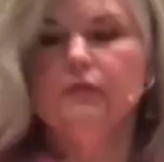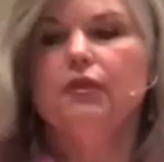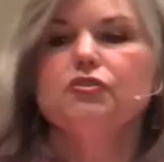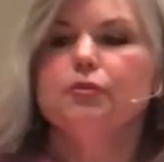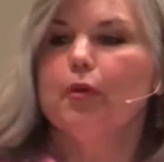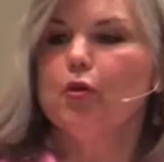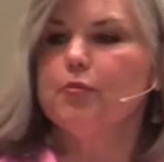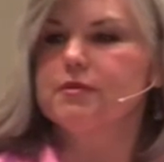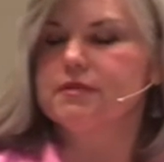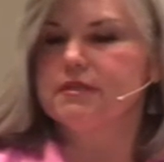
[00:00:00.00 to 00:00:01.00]
There's a
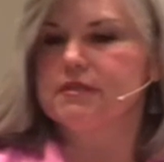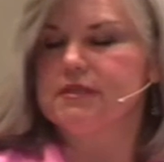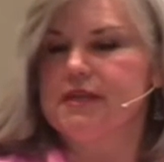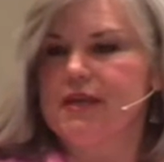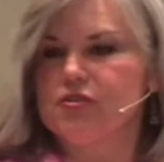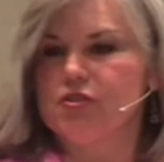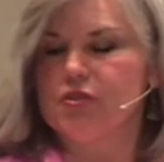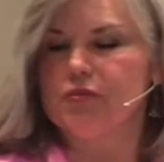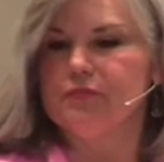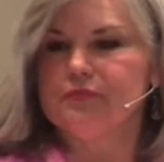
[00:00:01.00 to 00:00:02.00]
purpose. It's to test
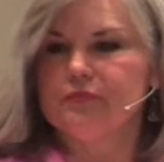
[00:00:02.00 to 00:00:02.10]
you.